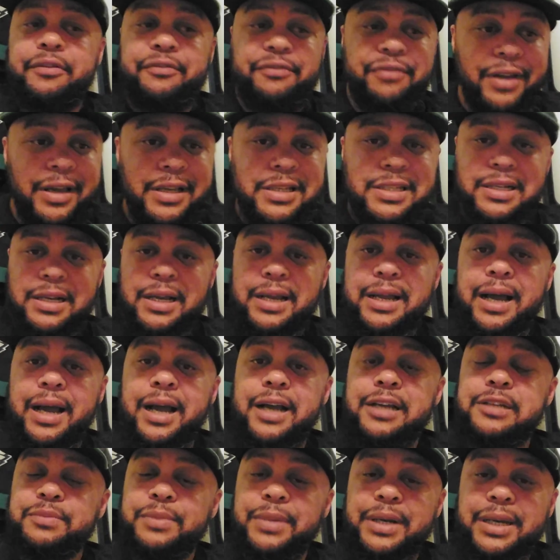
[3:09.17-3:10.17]
Fletcher
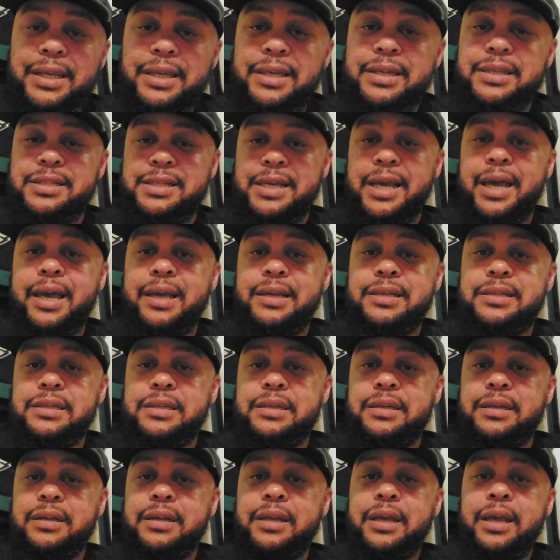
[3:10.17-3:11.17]
Cox, Malik
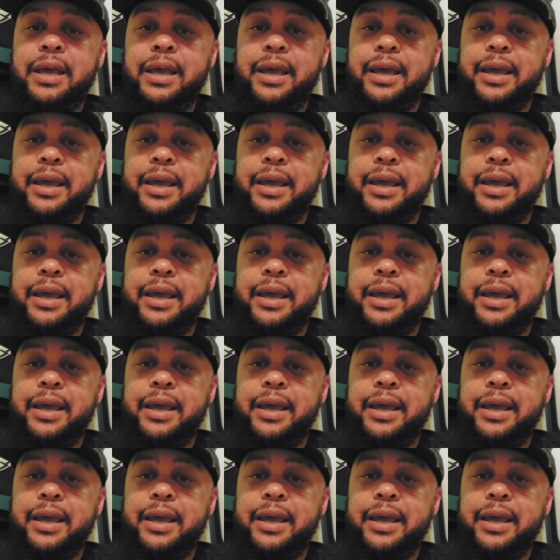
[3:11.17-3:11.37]
Jackson,